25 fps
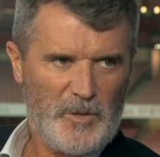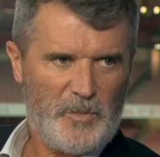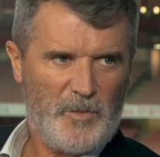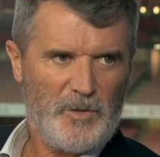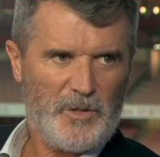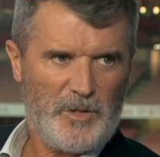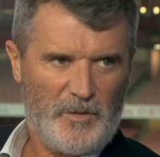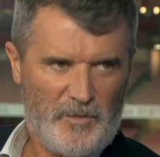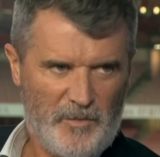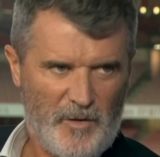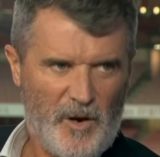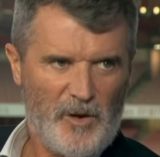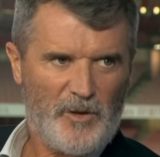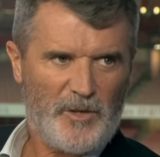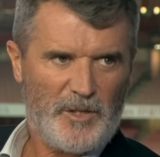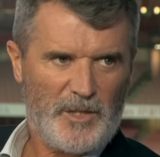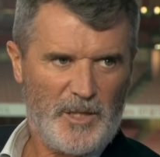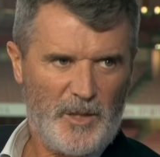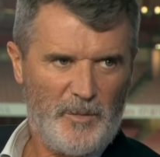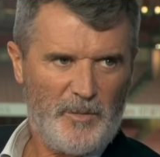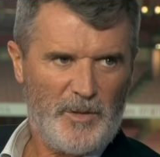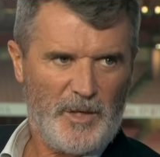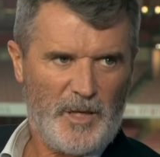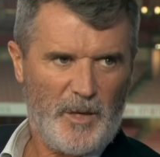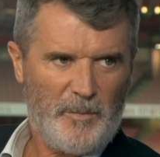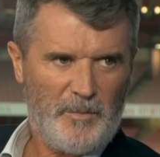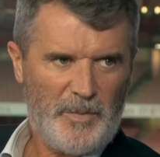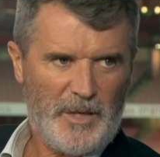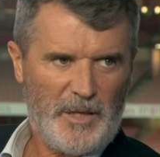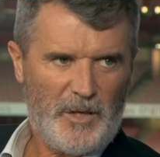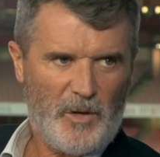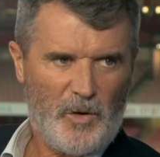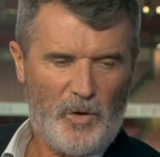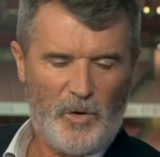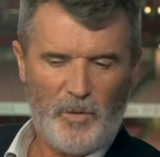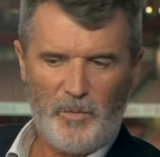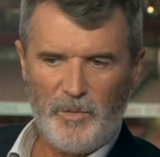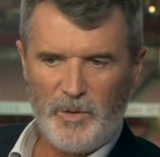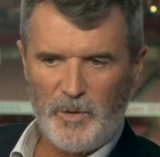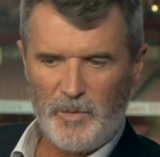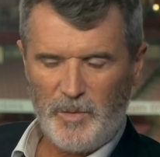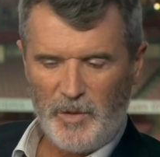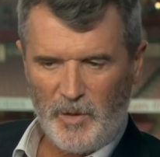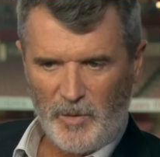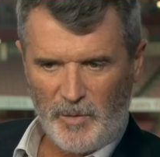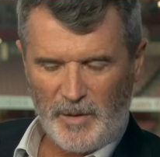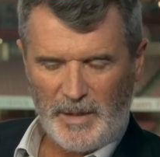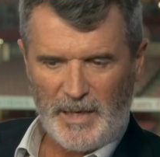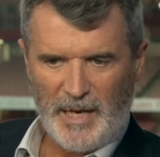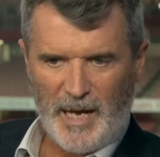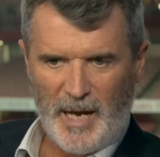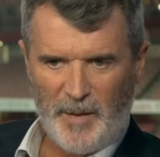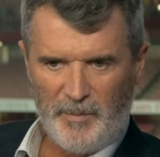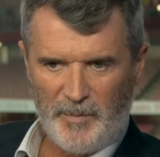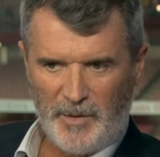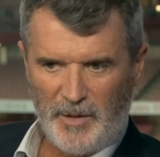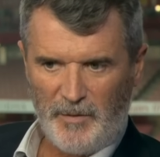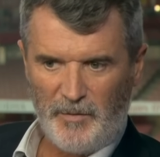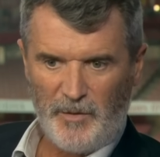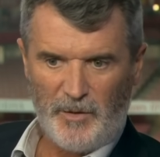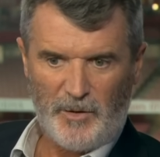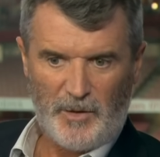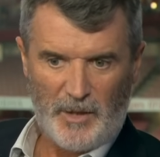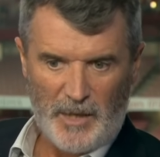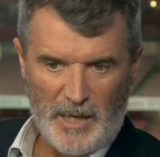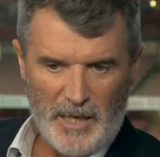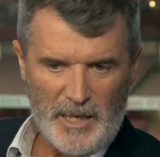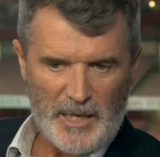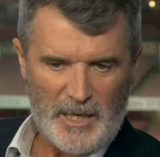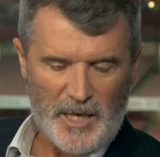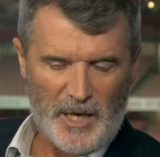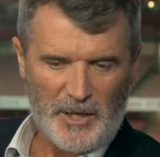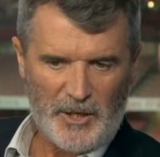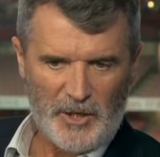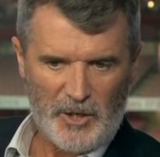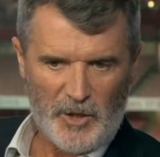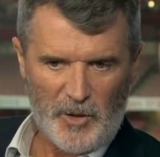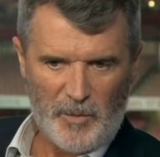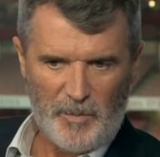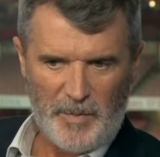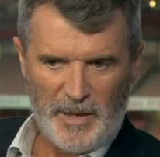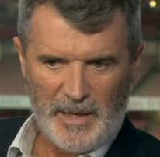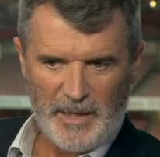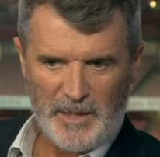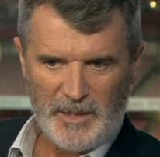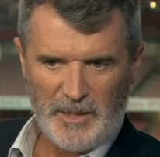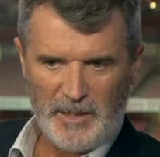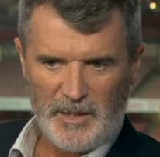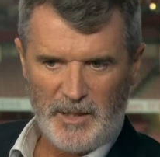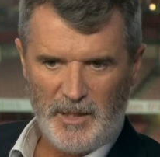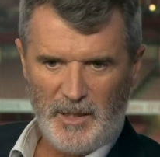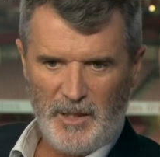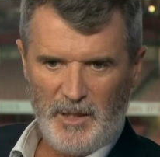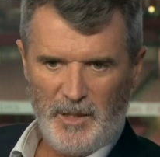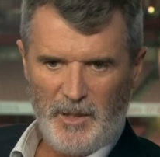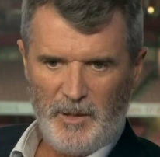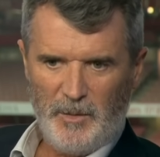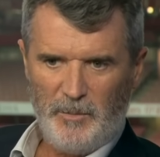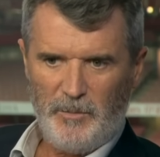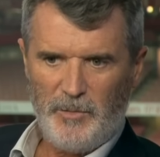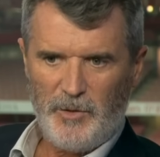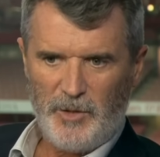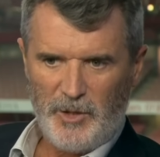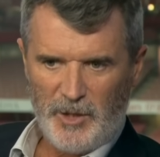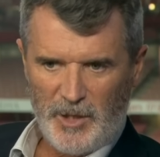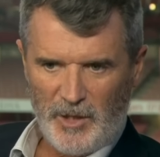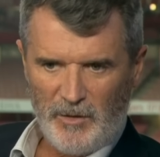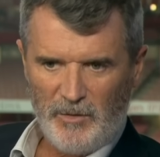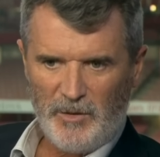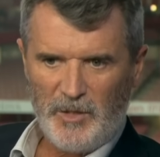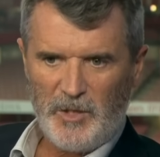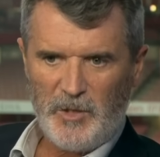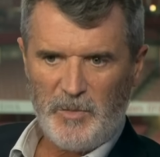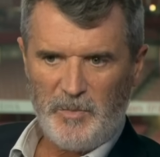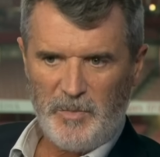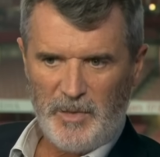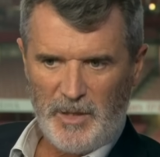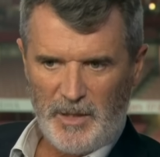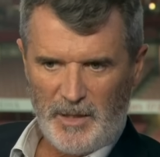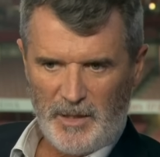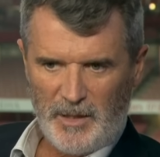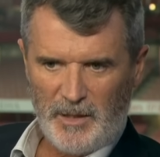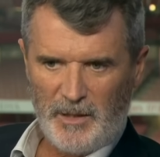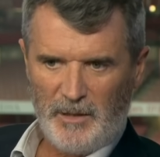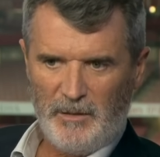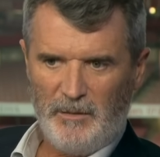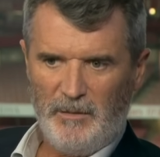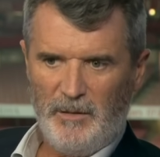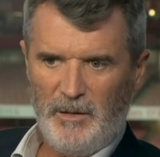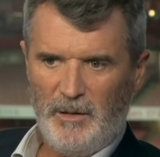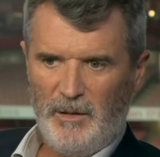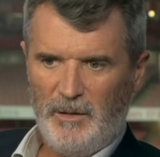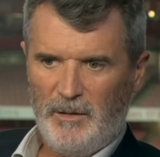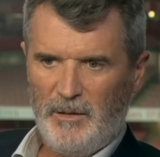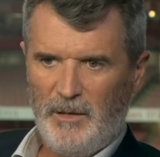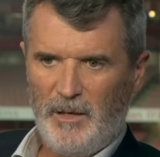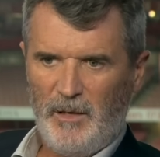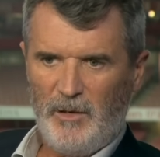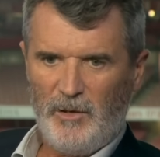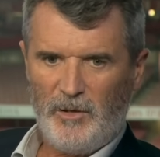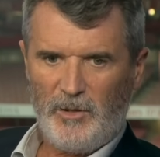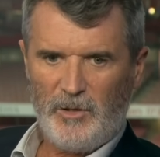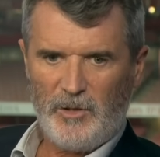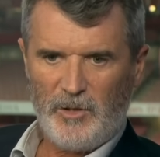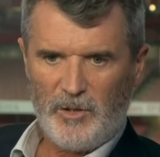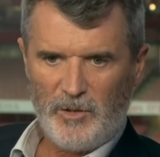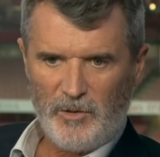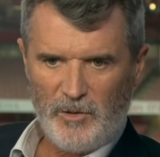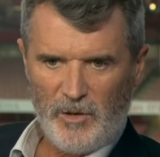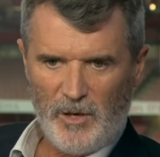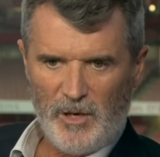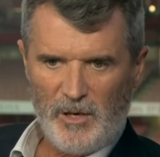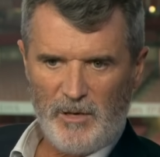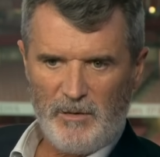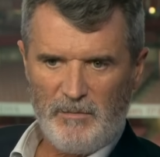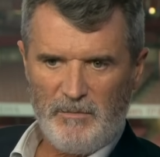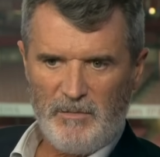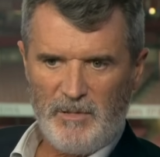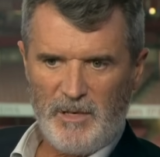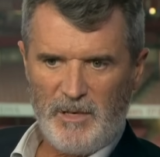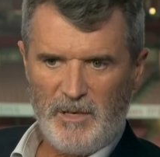I suppose, the Forest game, when they got beaten at home, which we know can happen if you're not at your best. But generally speaking, they look a strong,